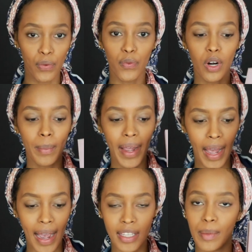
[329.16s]
for my
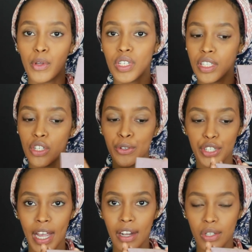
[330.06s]
eyes, I'm using two
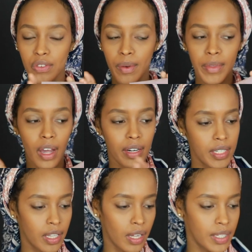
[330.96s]
shadows from the
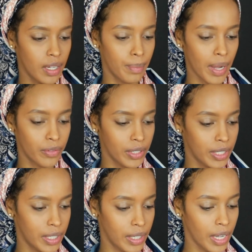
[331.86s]
Anastasia
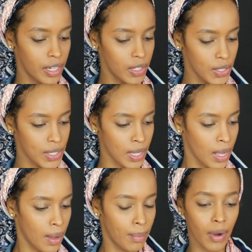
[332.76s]
Beverly Hills
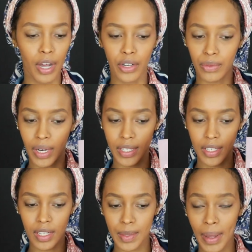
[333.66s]
Modern
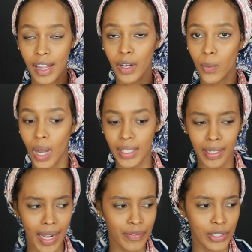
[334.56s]
Renaissance palette. Why did
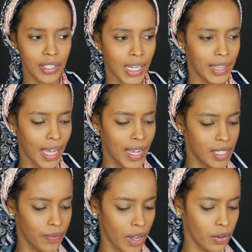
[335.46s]
I have to look at that
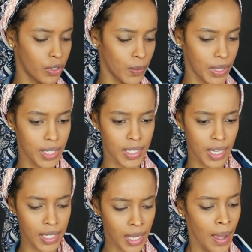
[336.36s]
as if I don't know what this
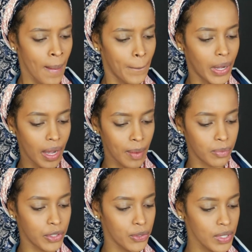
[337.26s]
is? But
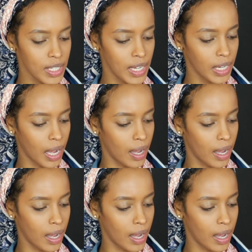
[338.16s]
I'm using